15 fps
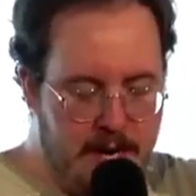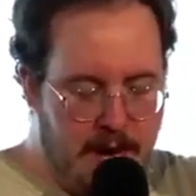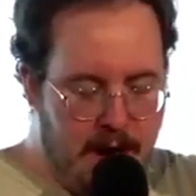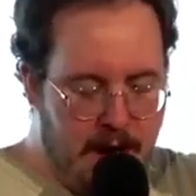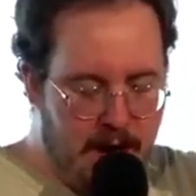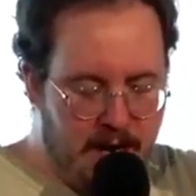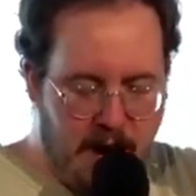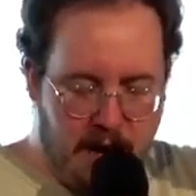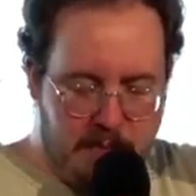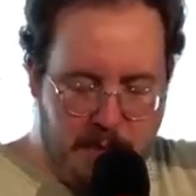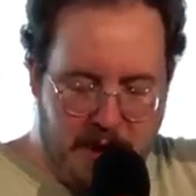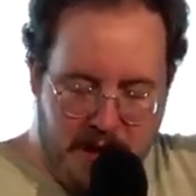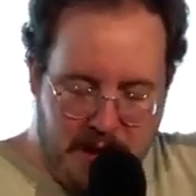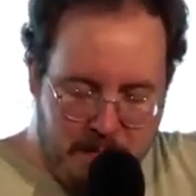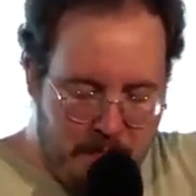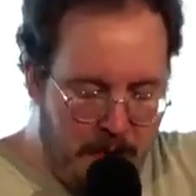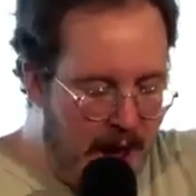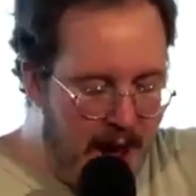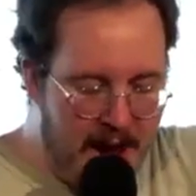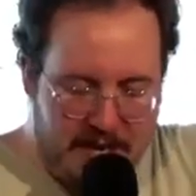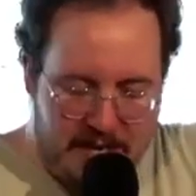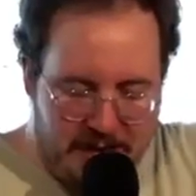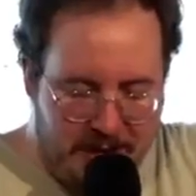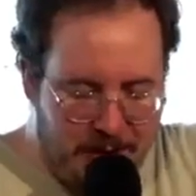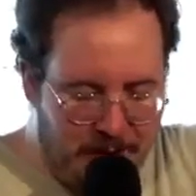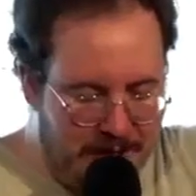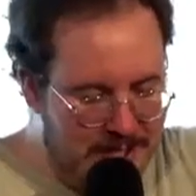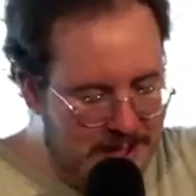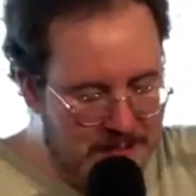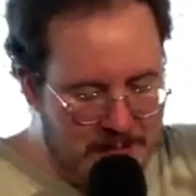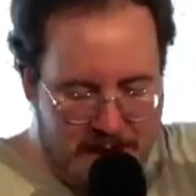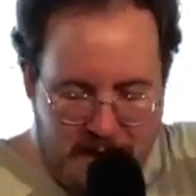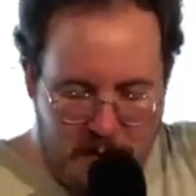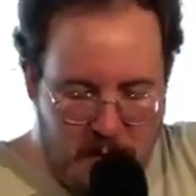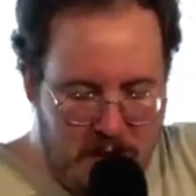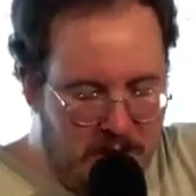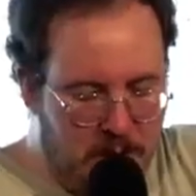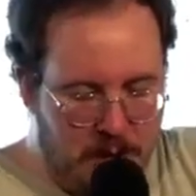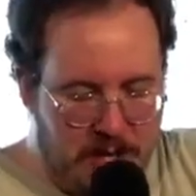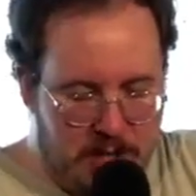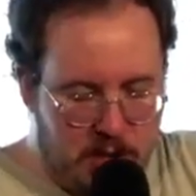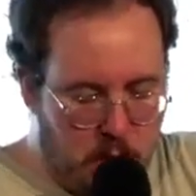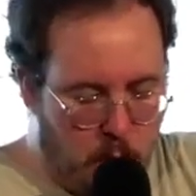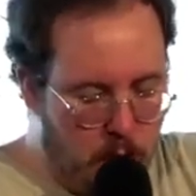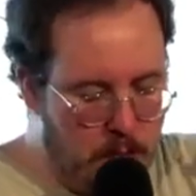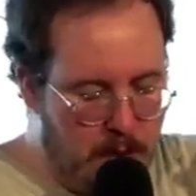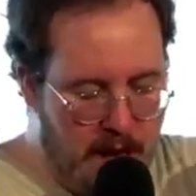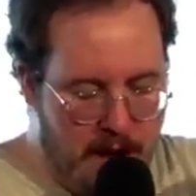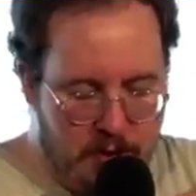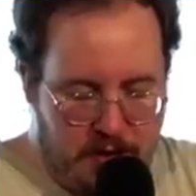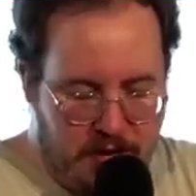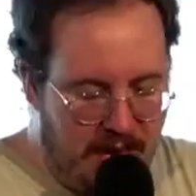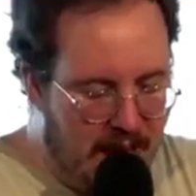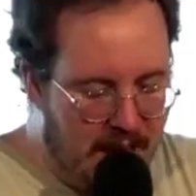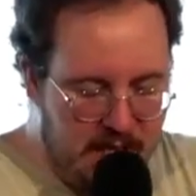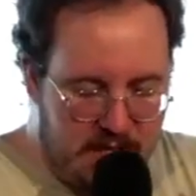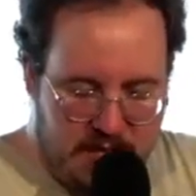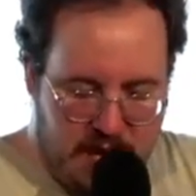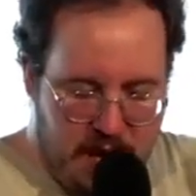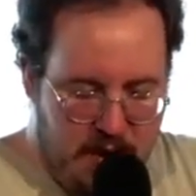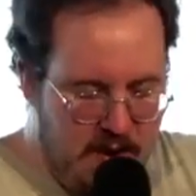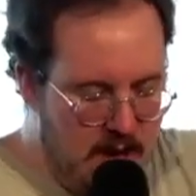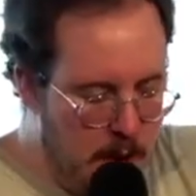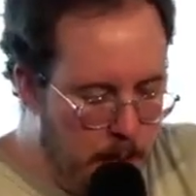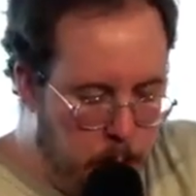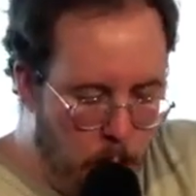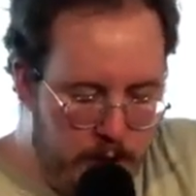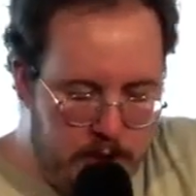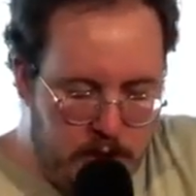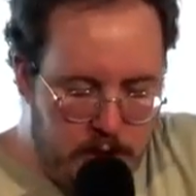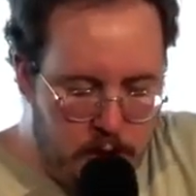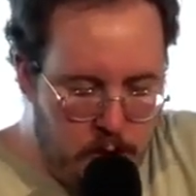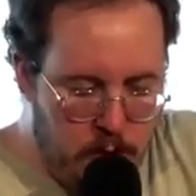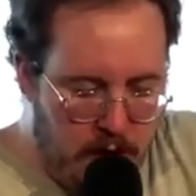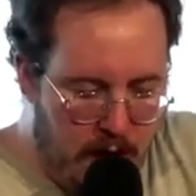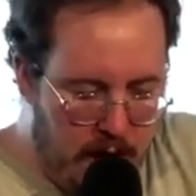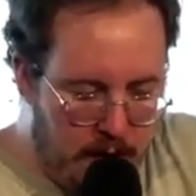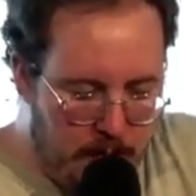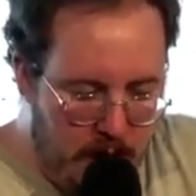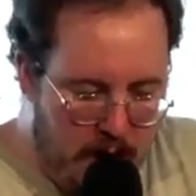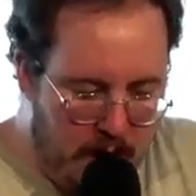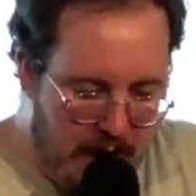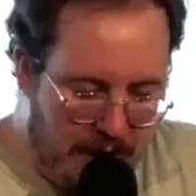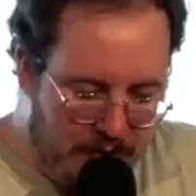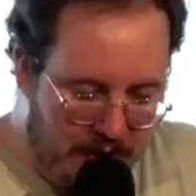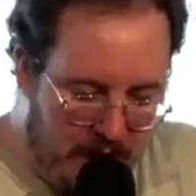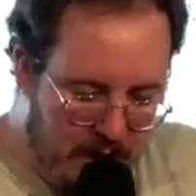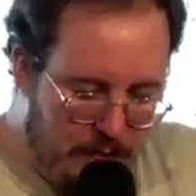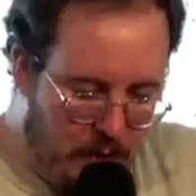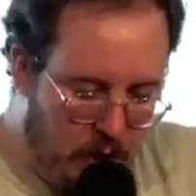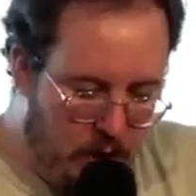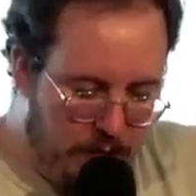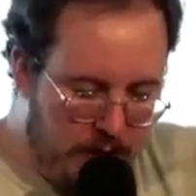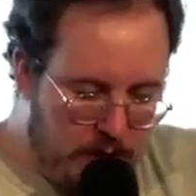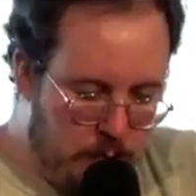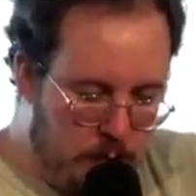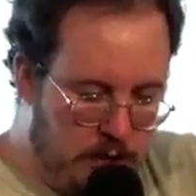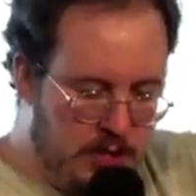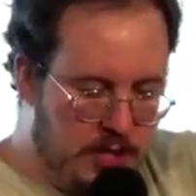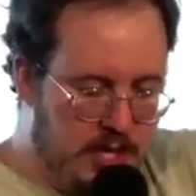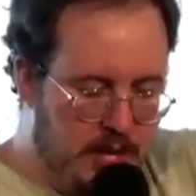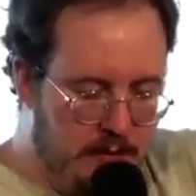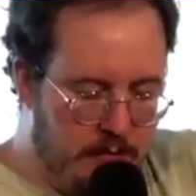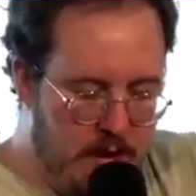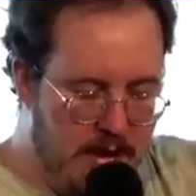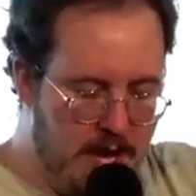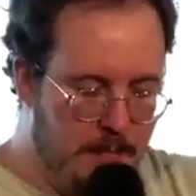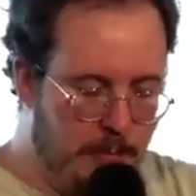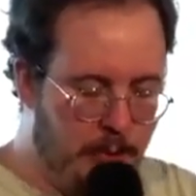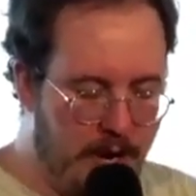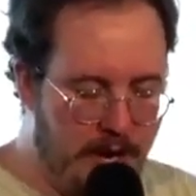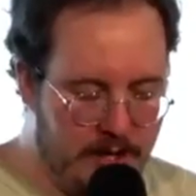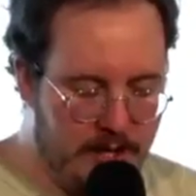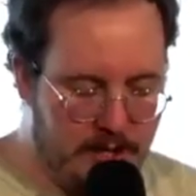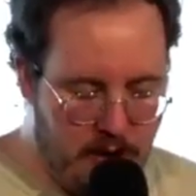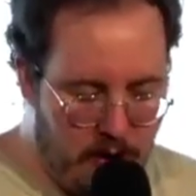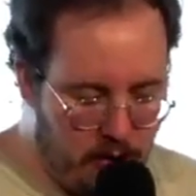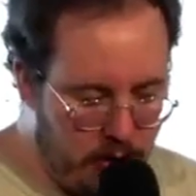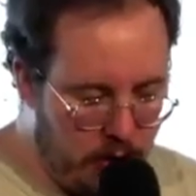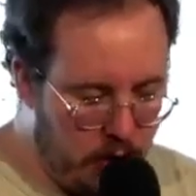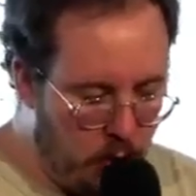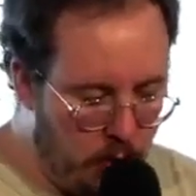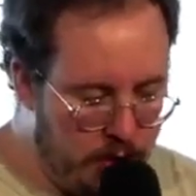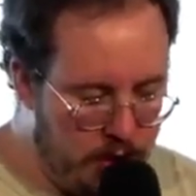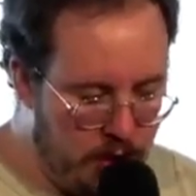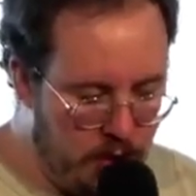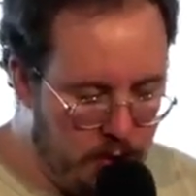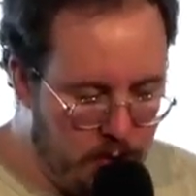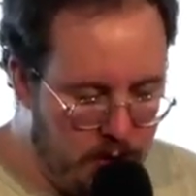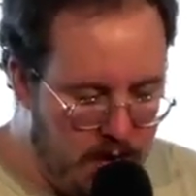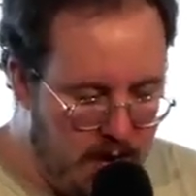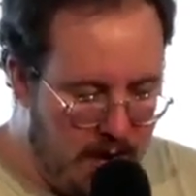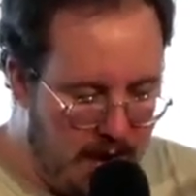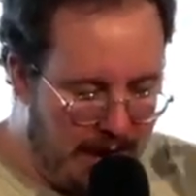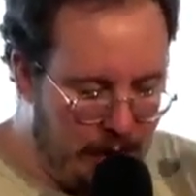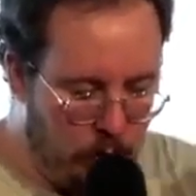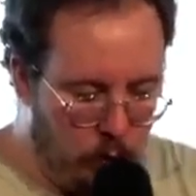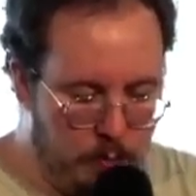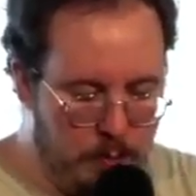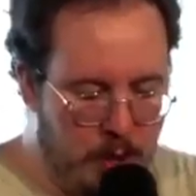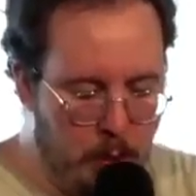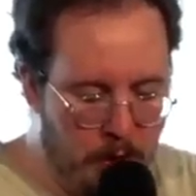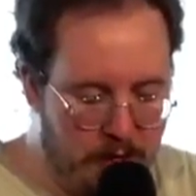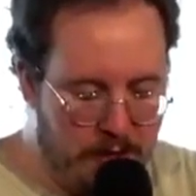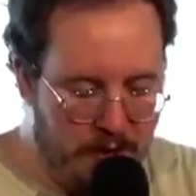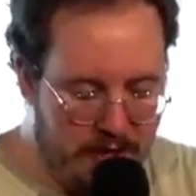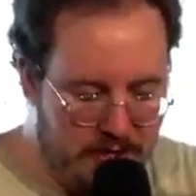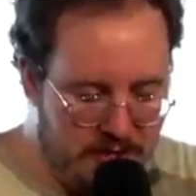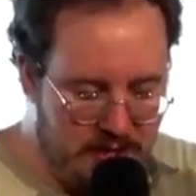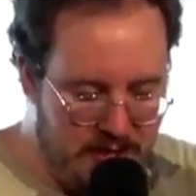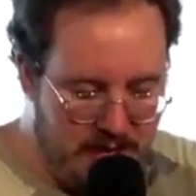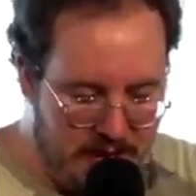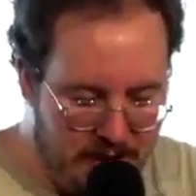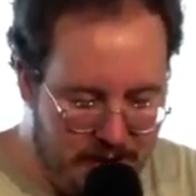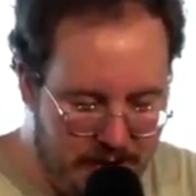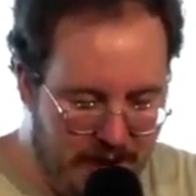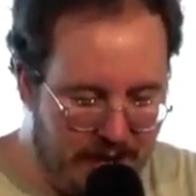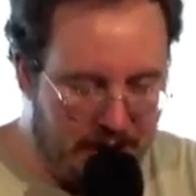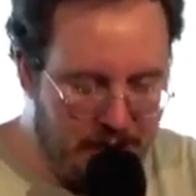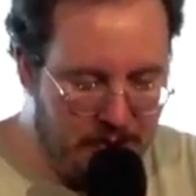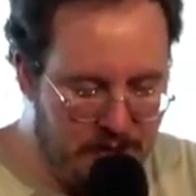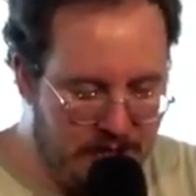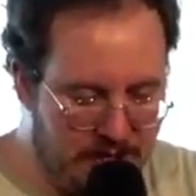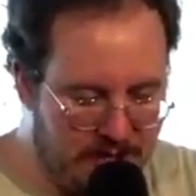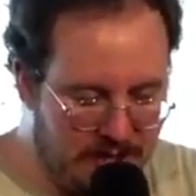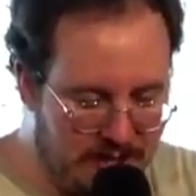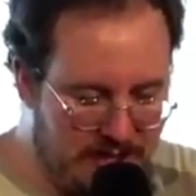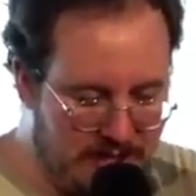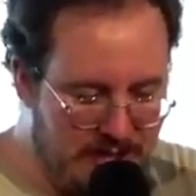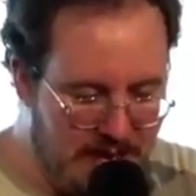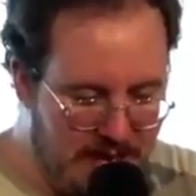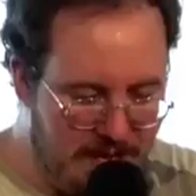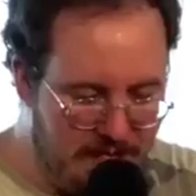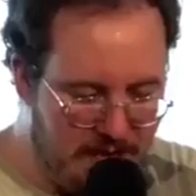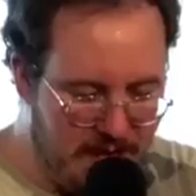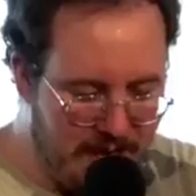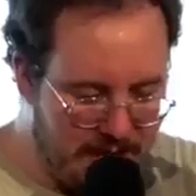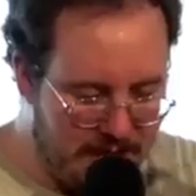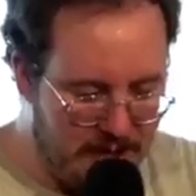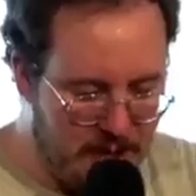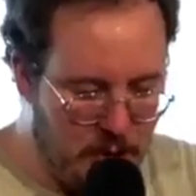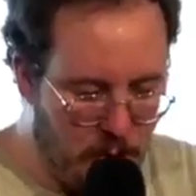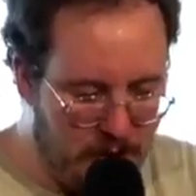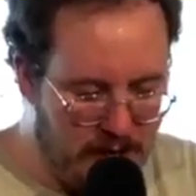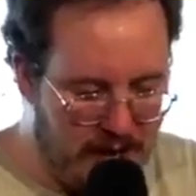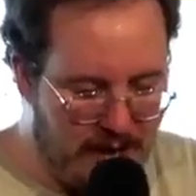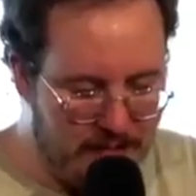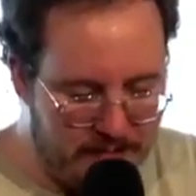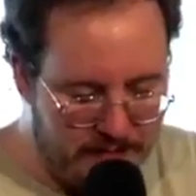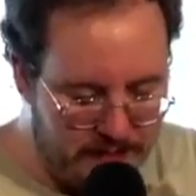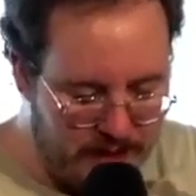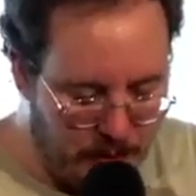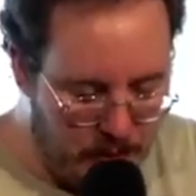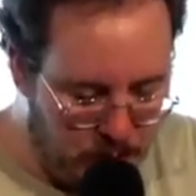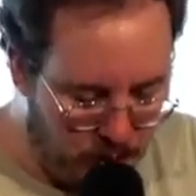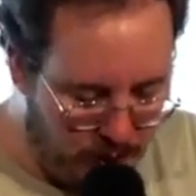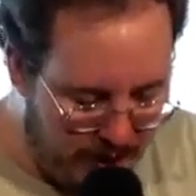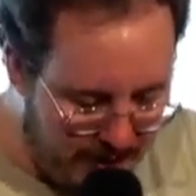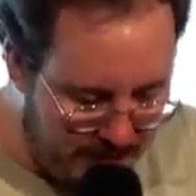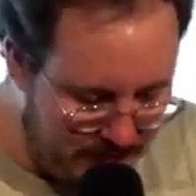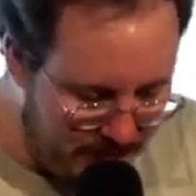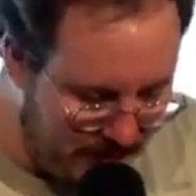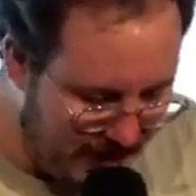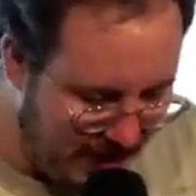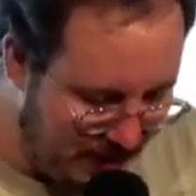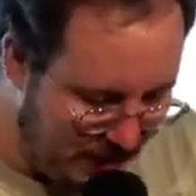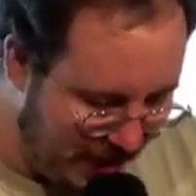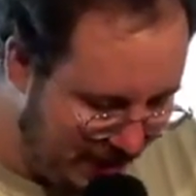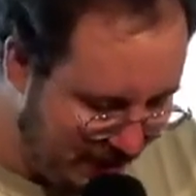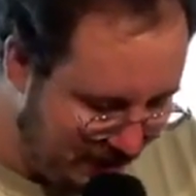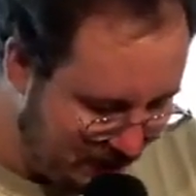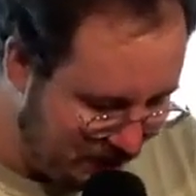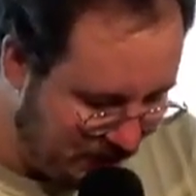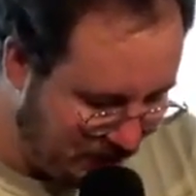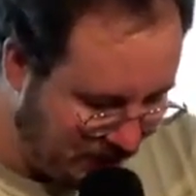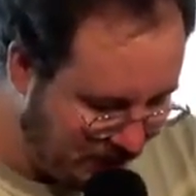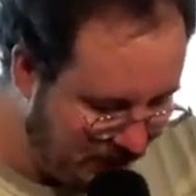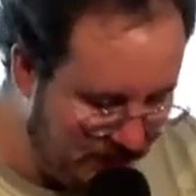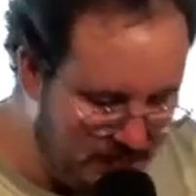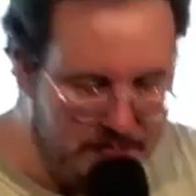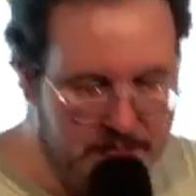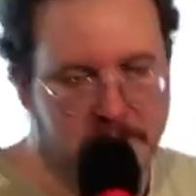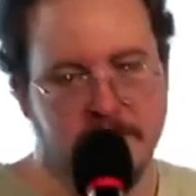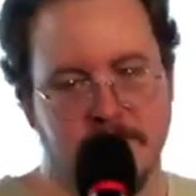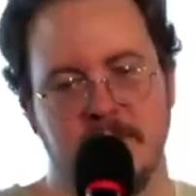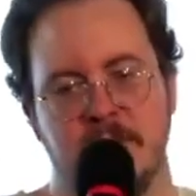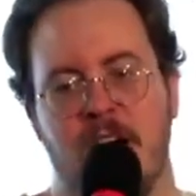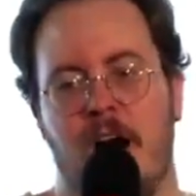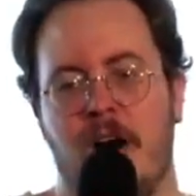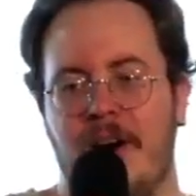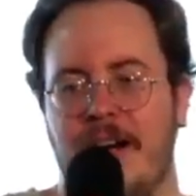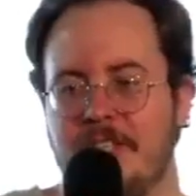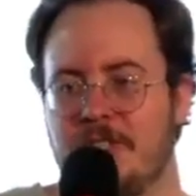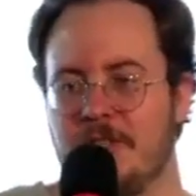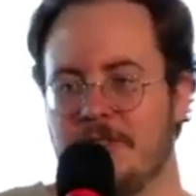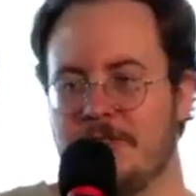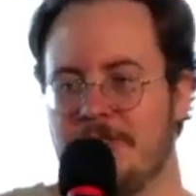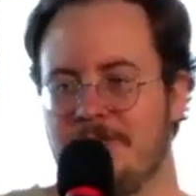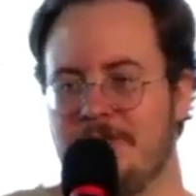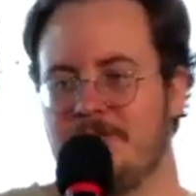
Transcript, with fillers: Uh, God, may, may I decrease, may you increase, Lord. May everything I say point to you, God, and may at the end of all this, we just give praise and honor and glory to you. Uh, Lord, be with us. Thank you, Jesus. And it's in your name that we pray. Amen. All right, church.